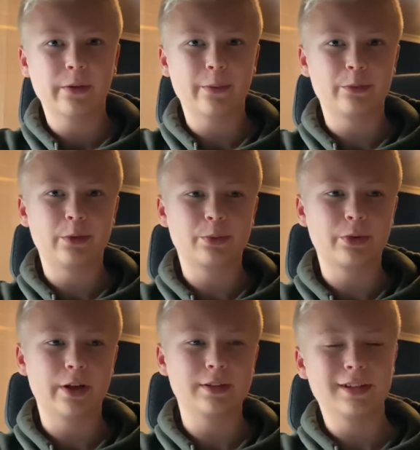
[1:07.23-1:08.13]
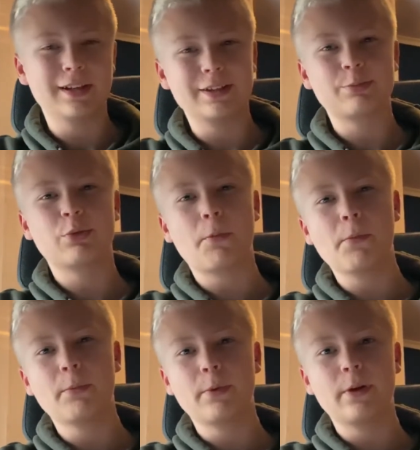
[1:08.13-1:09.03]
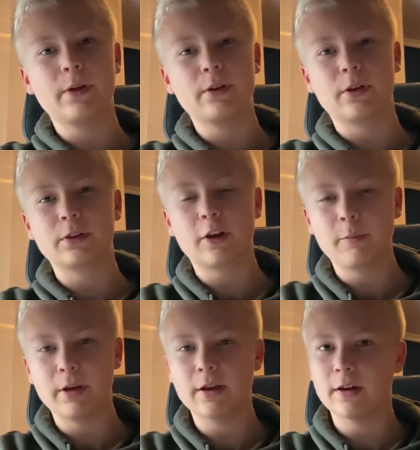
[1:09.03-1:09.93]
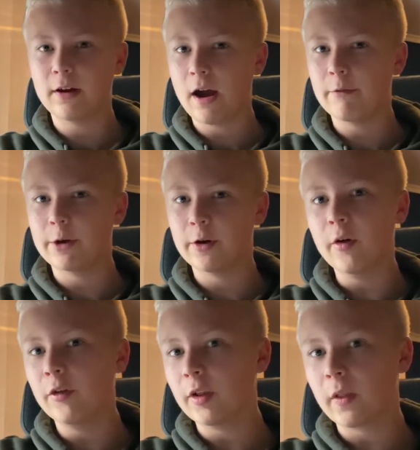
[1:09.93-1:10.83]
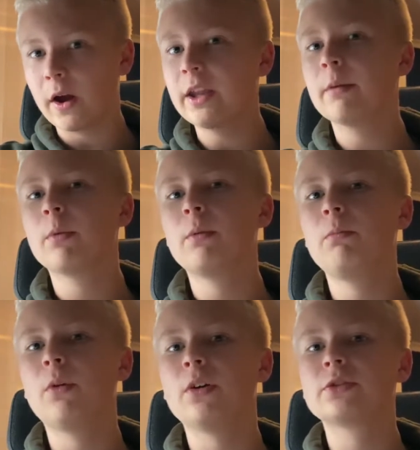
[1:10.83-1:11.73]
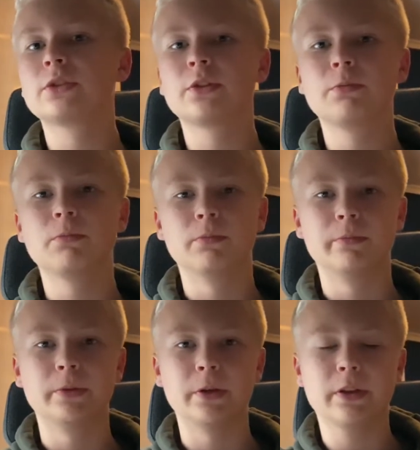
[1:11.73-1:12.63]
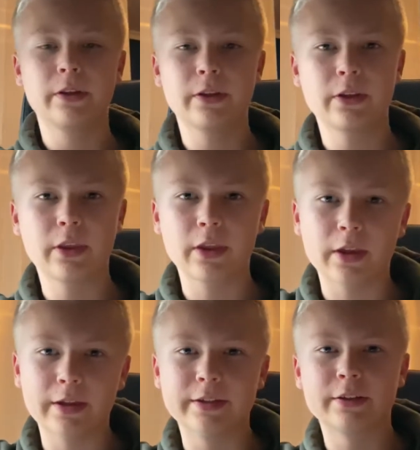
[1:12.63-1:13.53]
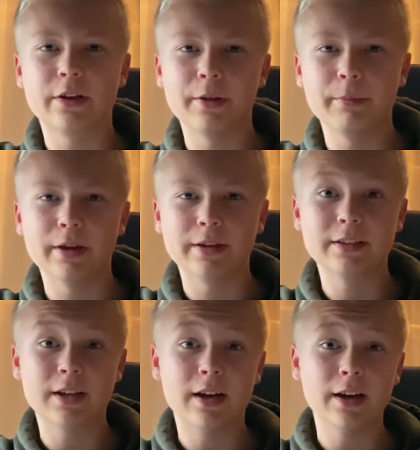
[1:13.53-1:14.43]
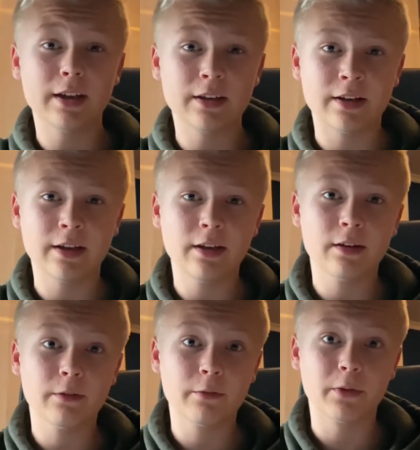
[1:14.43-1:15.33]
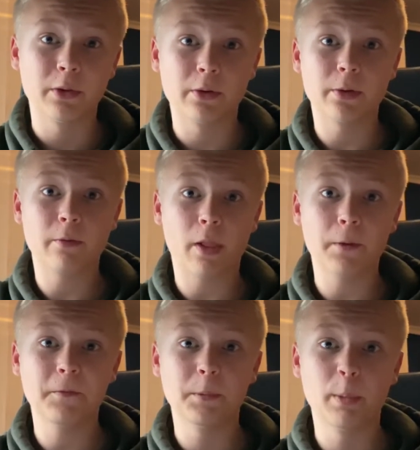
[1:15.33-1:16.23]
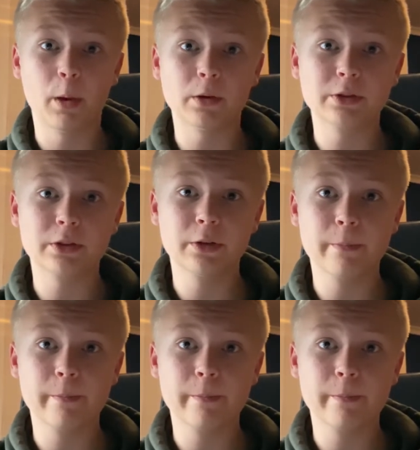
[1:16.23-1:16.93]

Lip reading: what would I say? It's probably not going to be a very reliable blaster, but it's going to be a tiny full auto flywheel blaster,